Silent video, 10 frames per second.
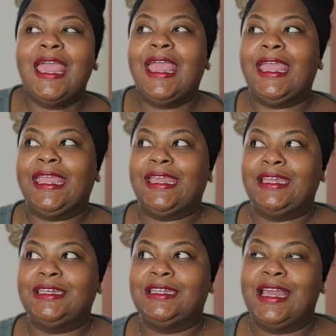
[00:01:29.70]

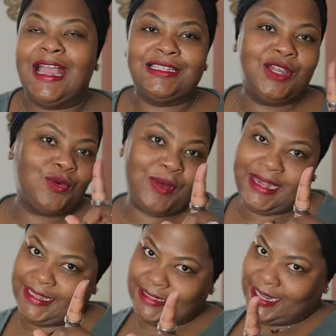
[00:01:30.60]
And I don't weigh
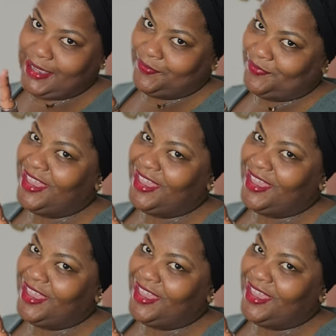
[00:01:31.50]
that today.